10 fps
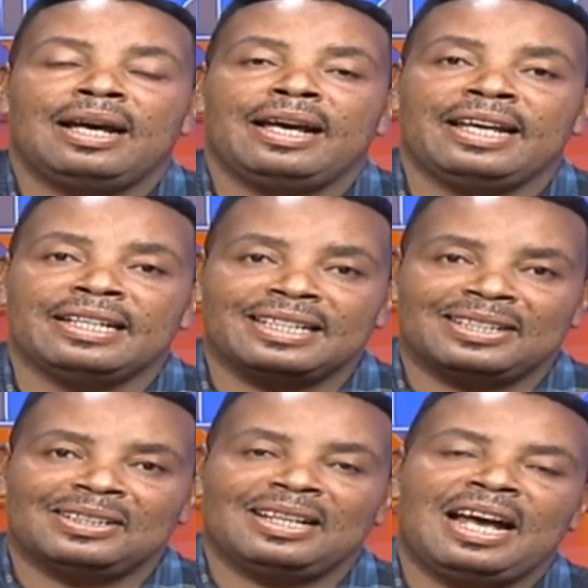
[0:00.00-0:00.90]
And
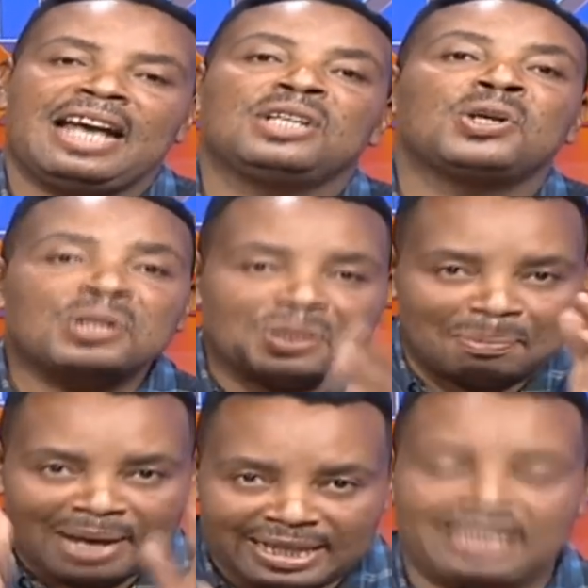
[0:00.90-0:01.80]
I don't
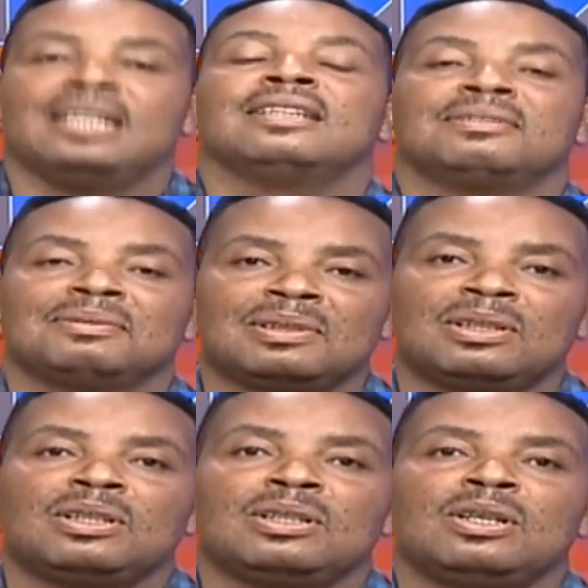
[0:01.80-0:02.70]
mind
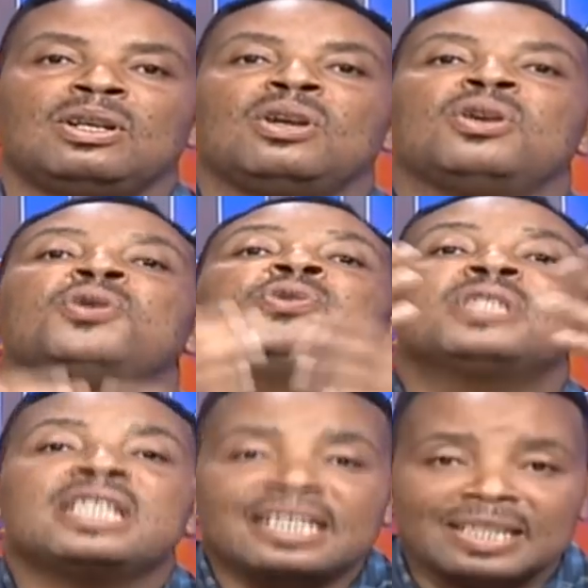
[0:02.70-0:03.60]

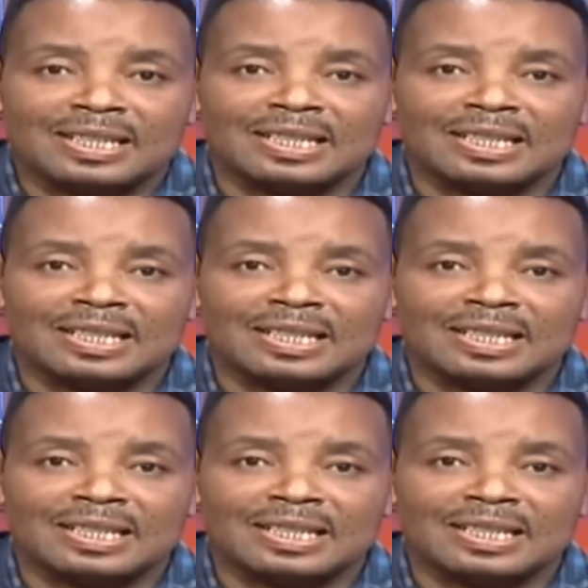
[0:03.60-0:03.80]
losing